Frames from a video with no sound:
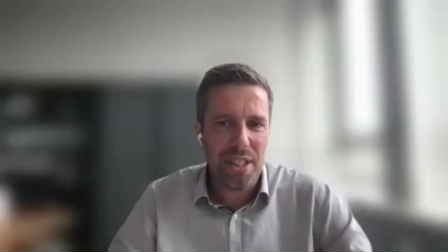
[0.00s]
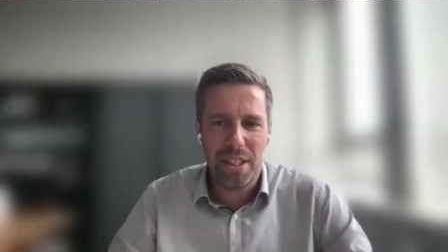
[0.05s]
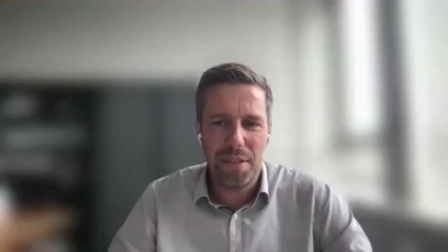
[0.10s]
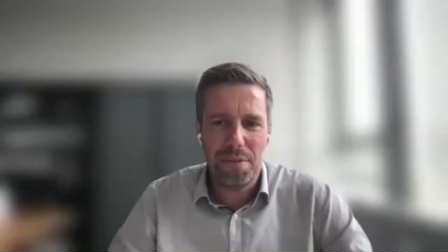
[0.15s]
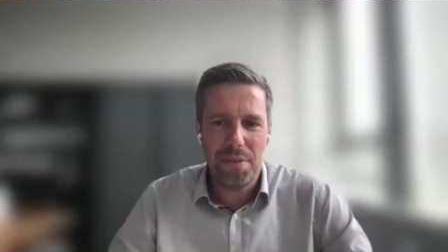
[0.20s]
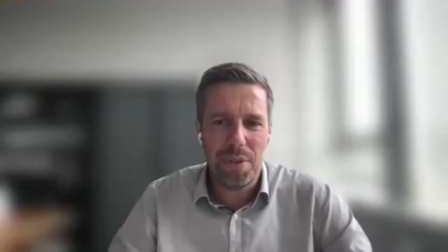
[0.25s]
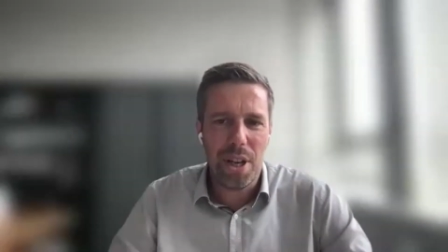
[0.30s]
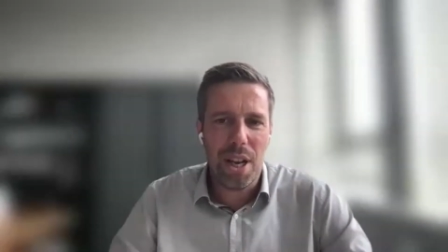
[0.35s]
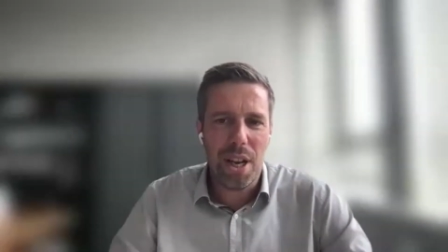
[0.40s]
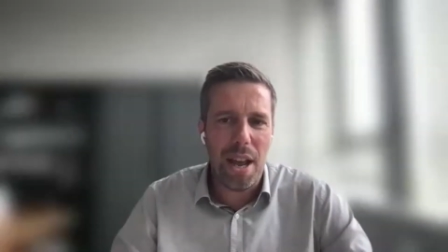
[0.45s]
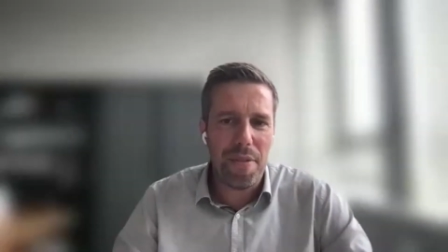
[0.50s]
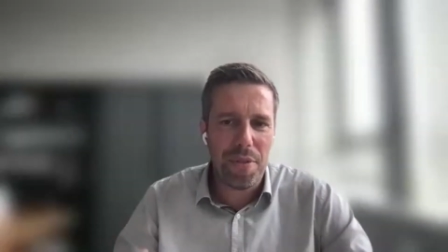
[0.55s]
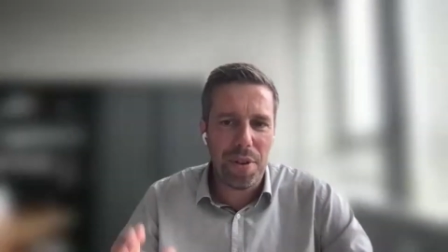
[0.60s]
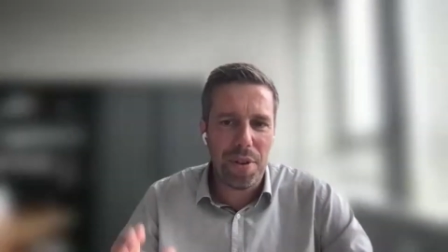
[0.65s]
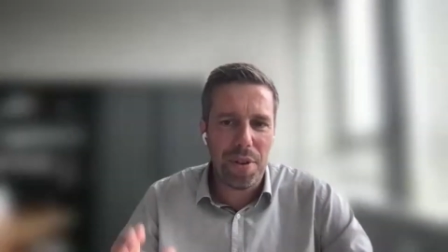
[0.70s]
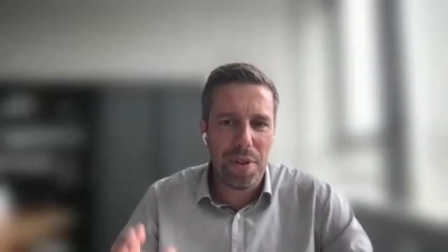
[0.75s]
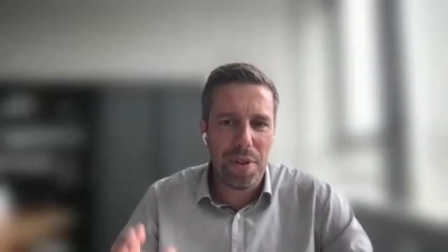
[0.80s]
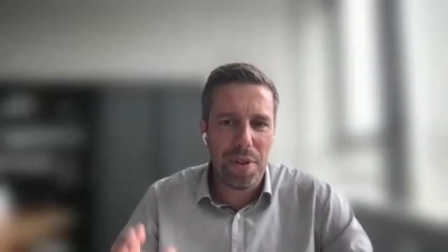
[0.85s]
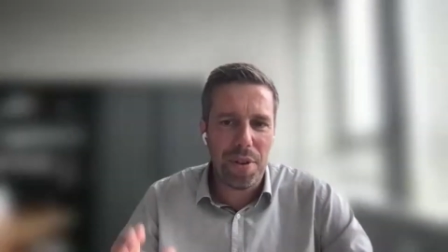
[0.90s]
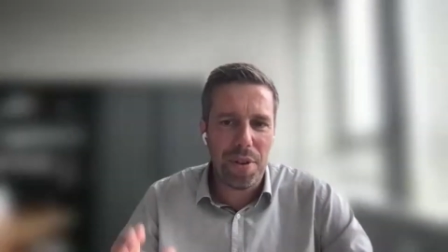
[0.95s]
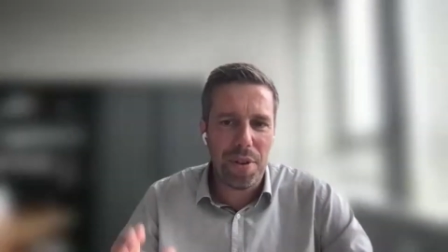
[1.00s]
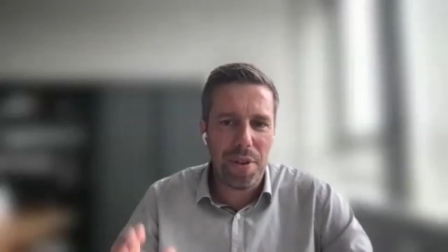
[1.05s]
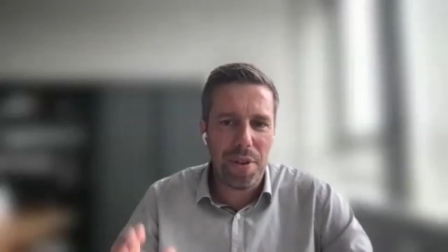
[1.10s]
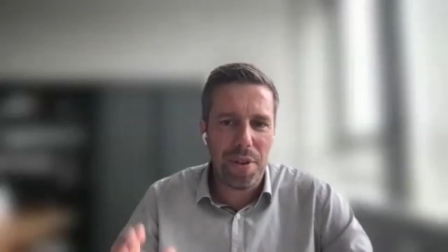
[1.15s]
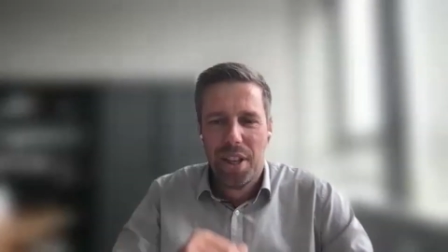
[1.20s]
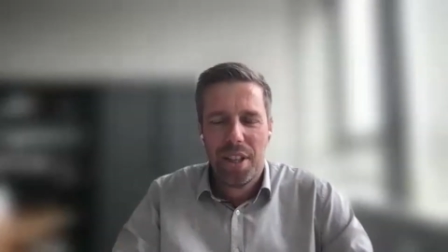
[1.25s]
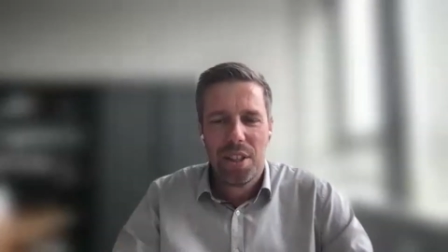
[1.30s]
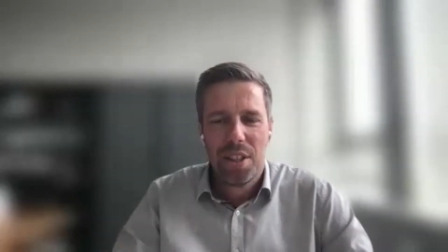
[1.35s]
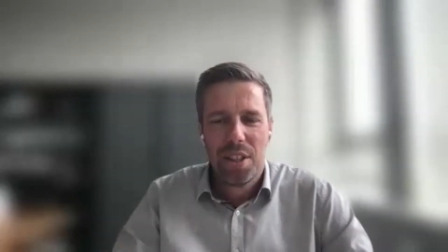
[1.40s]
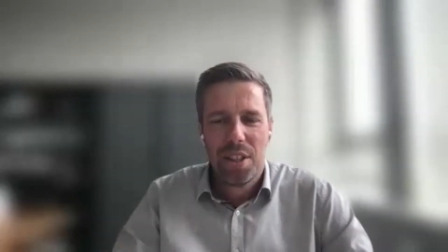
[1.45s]
And if we ever
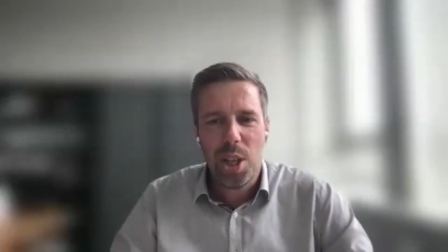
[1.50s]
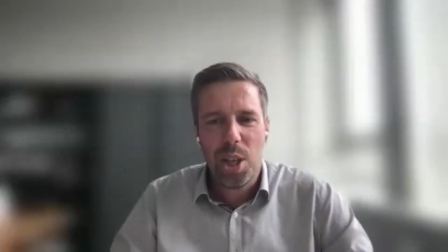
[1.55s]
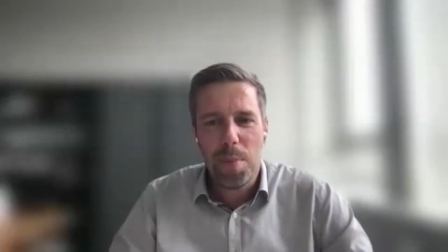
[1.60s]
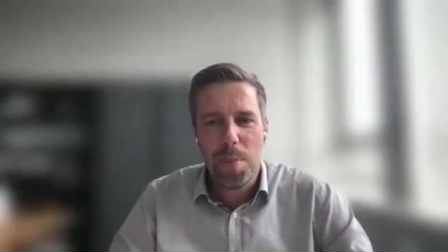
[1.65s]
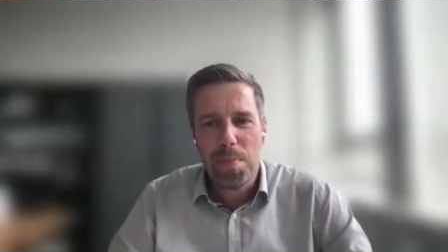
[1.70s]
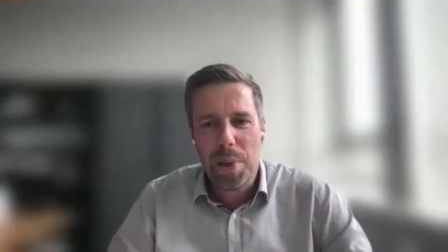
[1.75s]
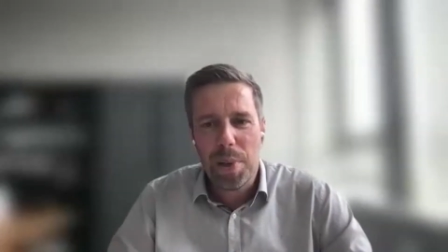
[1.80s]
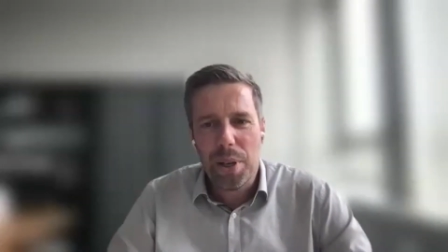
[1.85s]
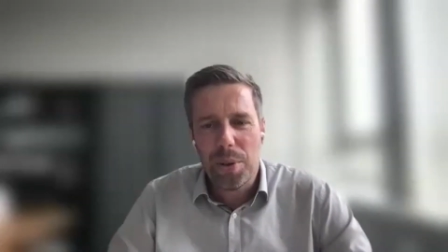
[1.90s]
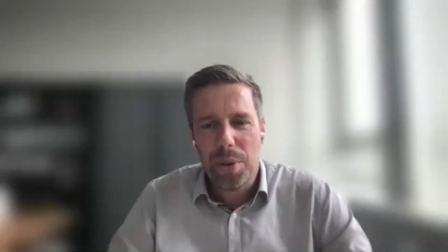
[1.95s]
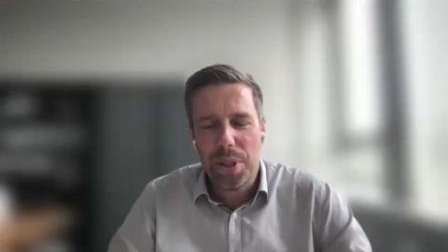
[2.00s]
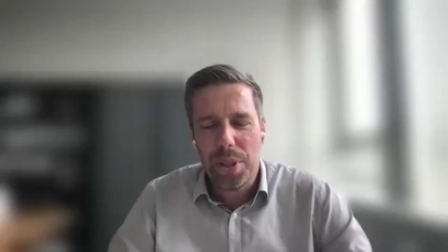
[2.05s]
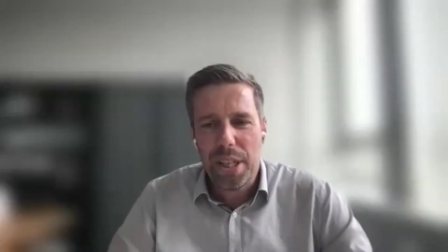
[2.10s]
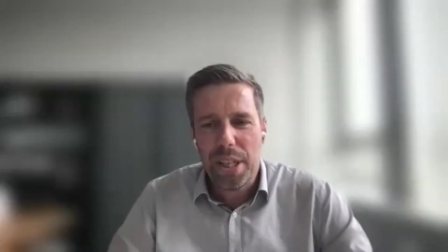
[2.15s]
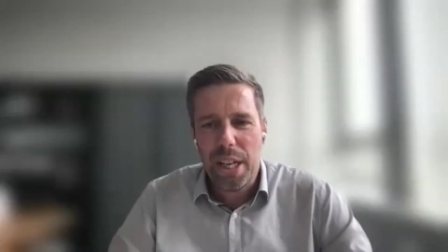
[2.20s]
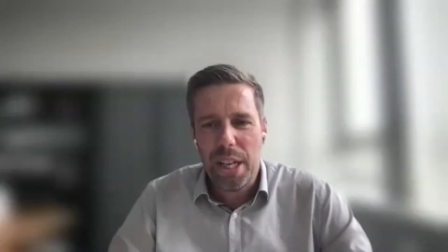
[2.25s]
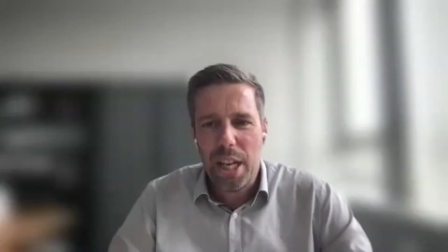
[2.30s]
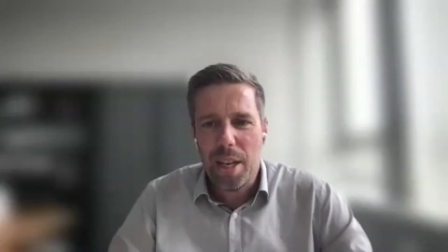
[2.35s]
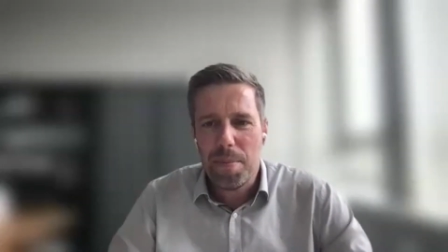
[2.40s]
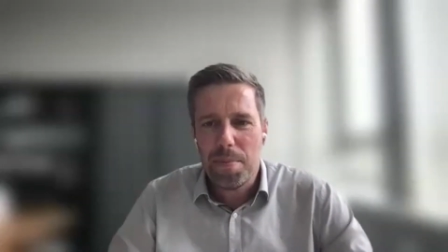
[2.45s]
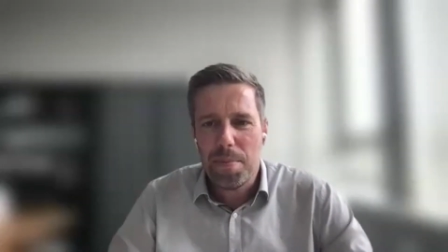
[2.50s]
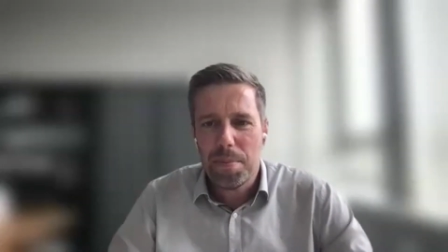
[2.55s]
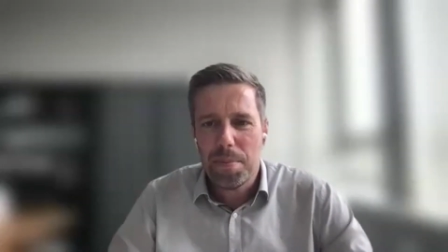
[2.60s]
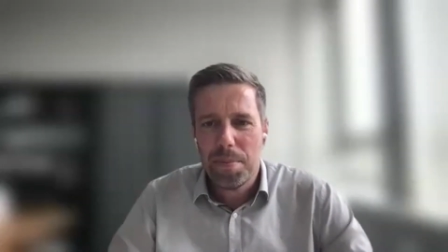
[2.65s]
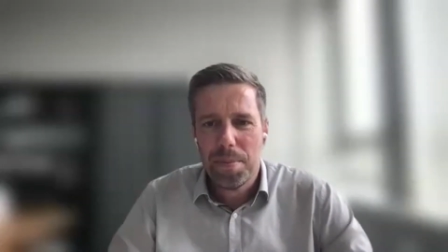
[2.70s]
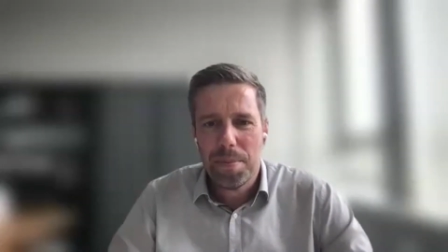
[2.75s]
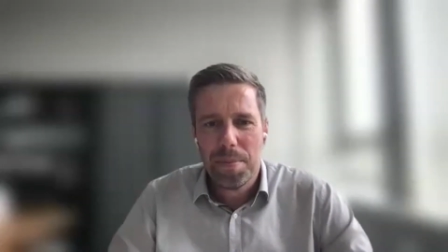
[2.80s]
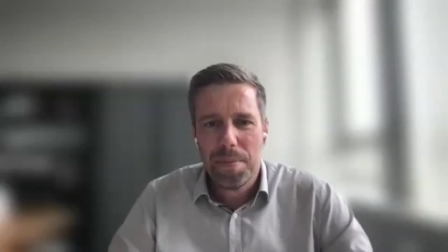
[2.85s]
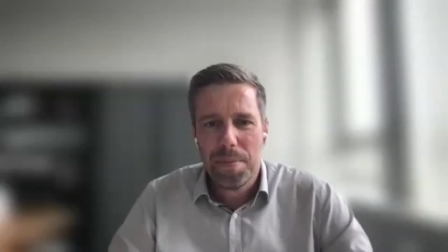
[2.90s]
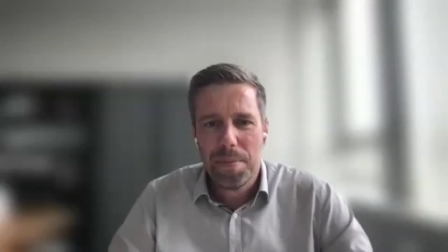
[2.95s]
skip our
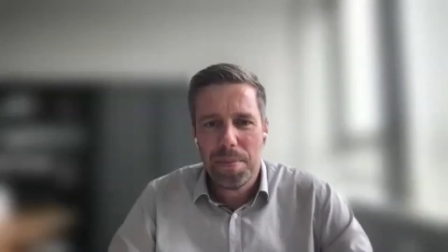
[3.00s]
name